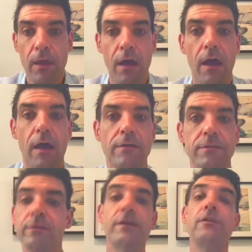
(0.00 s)

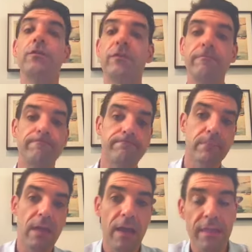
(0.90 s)
So in conclusion,
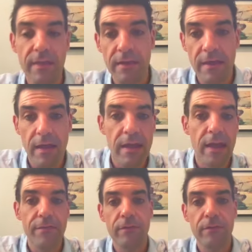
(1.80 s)
I think that AF has